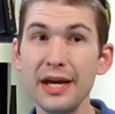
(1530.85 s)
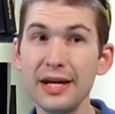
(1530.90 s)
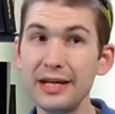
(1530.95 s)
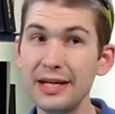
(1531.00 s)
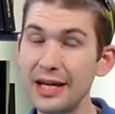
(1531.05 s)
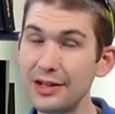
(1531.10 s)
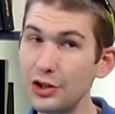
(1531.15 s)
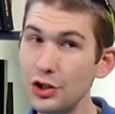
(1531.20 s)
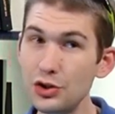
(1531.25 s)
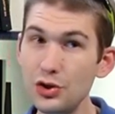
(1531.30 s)

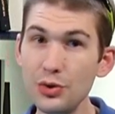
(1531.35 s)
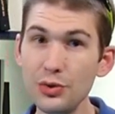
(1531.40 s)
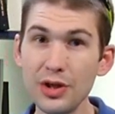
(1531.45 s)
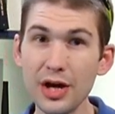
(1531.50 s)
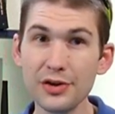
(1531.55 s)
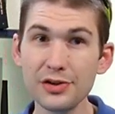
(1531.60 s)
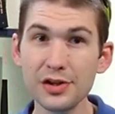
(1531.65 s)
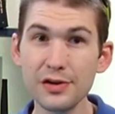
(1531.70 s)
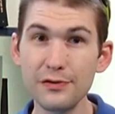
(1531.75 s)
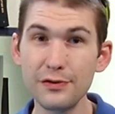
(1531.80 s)
Get the
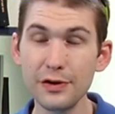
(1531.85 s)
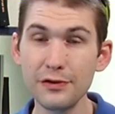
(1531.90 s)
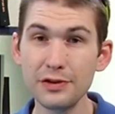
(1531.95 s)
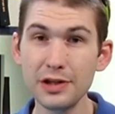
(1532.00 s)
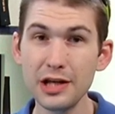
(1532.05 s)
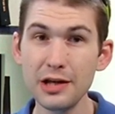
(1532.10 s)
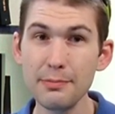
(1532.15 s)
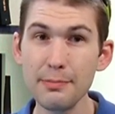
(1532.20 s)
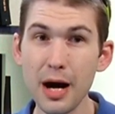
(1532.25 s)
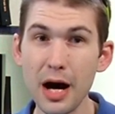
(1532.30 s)

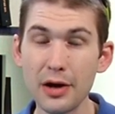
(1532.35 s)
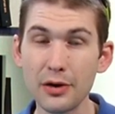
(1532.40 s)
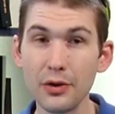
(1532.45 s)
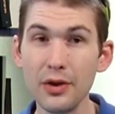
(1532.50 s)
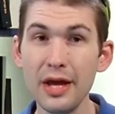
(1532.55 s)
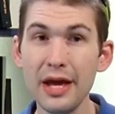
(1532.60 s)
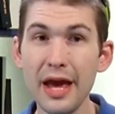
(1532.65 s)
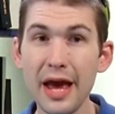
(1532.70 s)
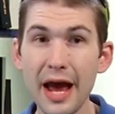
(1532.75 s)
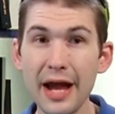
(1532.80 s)
2015 model,
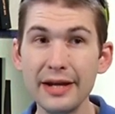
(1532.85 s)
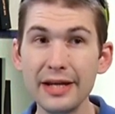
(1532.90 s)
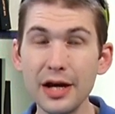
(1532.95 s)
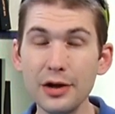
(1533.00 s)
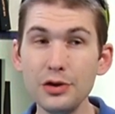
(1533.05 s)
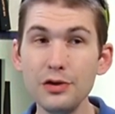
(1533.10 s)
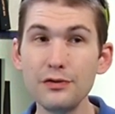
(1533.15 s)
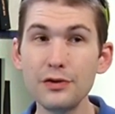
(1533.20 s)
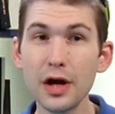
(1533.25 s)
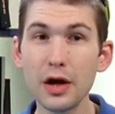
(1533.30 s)
and now
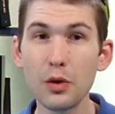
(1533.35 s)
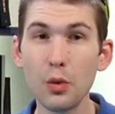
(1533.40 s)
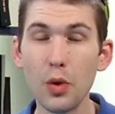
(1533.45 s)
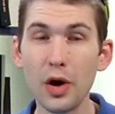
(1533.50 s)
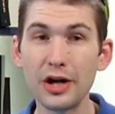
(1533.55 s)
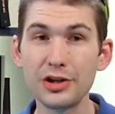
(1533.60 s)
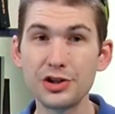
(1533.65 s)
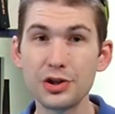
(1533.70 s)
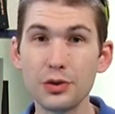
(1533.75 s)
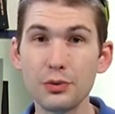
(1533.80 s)
you've got a
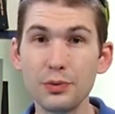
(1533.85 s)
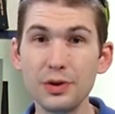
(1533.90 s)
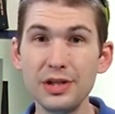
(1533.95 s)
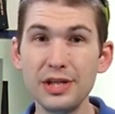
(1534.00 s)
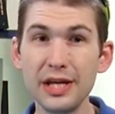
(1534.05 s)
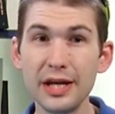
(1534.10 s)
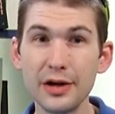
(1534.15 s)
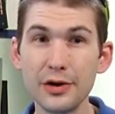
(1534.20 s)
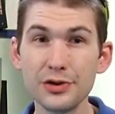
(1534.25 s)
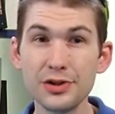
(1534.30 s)
watch that
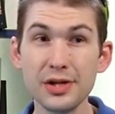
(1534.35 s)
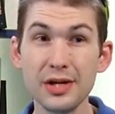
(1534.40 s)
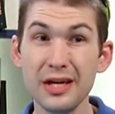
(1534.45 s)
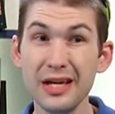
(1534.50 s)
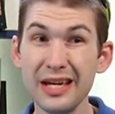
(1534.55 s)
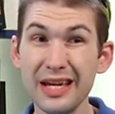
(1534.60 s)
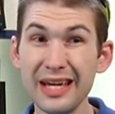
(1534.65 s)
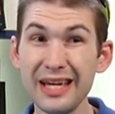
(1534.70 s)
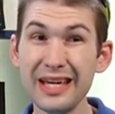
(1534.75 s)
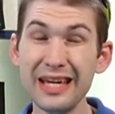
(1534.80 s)
retails
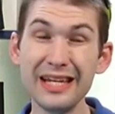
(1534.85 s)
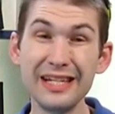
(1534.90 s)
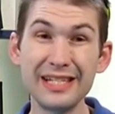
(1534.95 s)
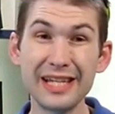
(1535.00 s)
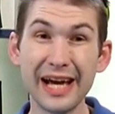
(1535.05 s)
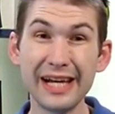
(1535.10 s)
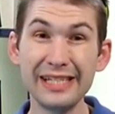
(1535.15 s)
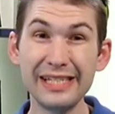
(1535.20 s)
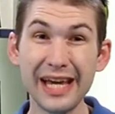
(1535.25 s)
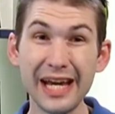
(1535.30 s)
in
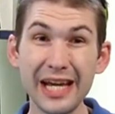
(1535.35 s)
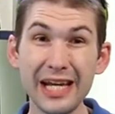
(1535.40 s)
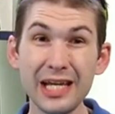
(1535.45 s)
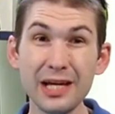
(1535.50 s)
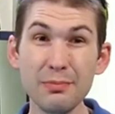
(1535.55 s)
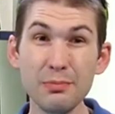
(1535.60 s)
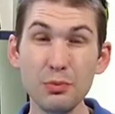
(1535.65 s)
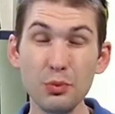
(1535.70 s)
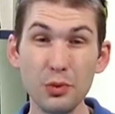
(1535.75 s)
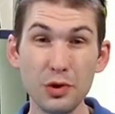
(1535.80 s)

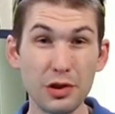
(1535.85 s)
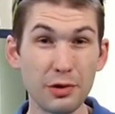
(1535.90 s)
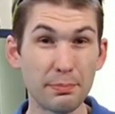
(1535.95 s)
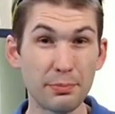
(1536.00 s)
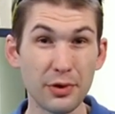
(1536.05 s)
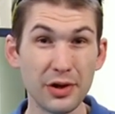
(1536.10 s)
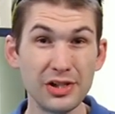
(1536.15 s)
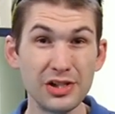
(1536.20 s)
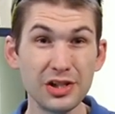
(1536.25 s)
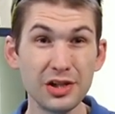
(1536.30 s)
titanium with a
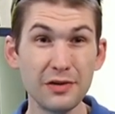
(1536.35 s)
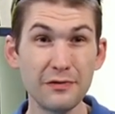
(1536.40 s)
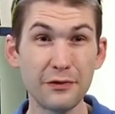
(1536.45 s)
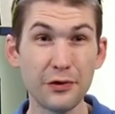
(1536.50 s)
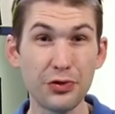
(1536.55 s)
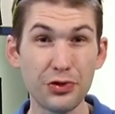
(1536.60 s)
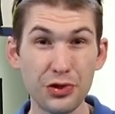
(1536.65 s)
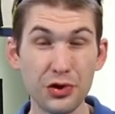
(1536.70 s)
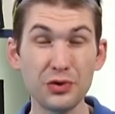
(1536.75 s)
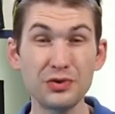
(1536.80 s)
bracelet for
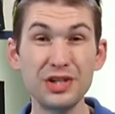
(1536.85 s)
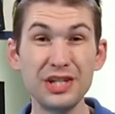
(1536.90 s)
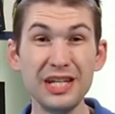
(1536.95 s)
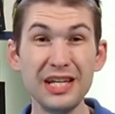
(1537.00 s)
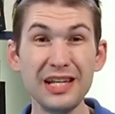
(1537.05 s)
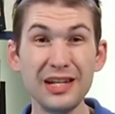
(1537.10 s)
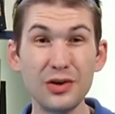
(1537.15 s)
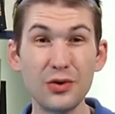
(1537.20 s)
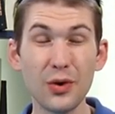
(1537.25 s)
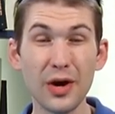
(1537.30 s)

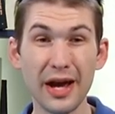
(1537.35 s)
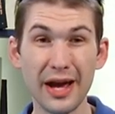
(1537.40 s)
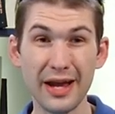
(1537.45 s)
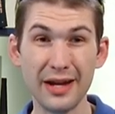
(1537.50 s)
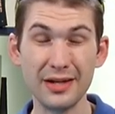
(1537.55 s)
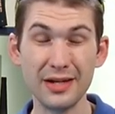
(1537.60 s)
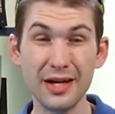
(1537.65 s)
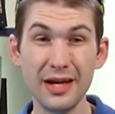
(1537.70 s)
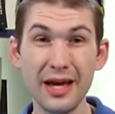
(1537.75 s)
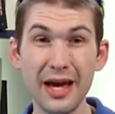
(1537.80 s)
13
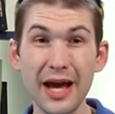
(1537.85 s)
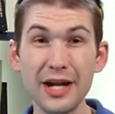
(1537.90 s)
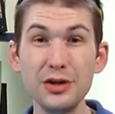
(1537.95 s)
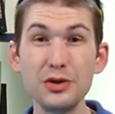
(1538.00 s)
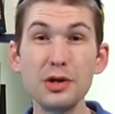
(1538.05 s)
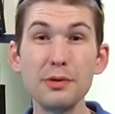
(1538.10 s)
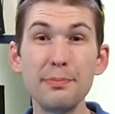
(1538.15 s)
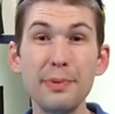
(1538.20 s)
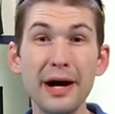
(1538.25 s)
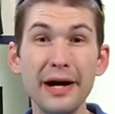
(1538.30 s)
grand. And you
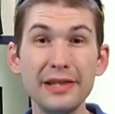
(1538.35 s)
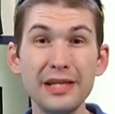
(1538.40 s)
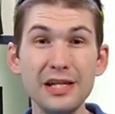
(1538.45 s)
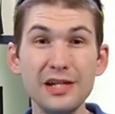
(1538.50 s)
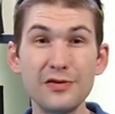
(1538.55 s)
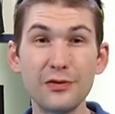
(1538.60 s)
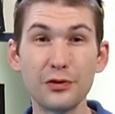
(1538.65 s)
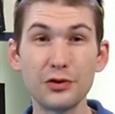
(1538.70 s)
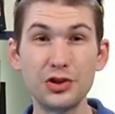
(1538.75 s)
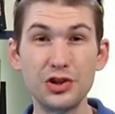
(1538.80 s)
can buy
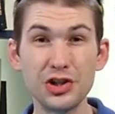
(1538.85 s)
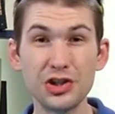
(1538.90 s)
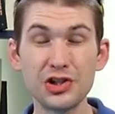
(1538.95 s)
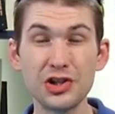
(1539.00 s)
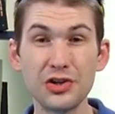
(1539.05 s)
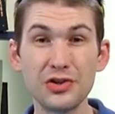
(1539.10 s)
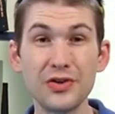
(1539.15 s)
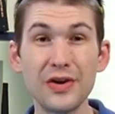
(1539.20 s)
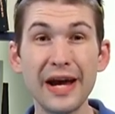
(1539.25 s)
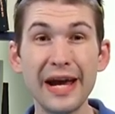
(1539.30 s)
these for just
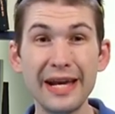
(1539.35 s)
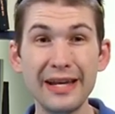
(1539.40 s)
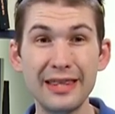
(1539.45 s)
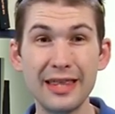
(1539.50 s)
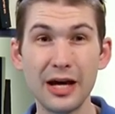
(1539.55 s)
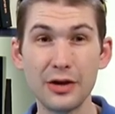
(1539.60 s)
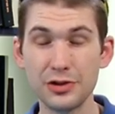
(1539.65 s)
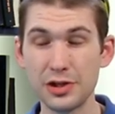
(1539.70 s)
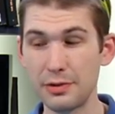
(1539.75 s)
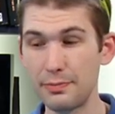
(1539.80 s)
under
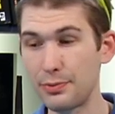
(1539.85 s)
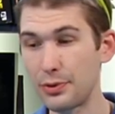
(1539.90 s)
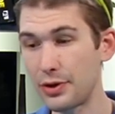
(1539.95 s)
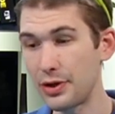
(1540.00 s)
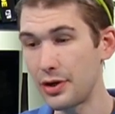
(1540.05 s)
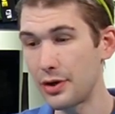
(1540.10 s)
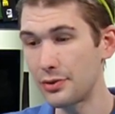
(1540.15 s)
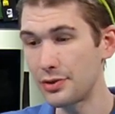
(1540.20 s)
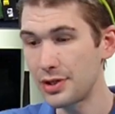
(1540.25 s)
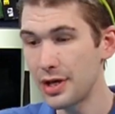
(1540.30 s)
8,000
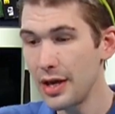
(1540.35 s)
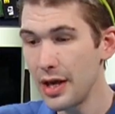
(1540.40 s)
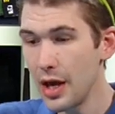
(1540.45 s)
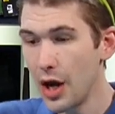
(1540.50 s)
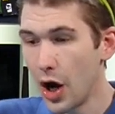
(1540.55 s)
pre-owned.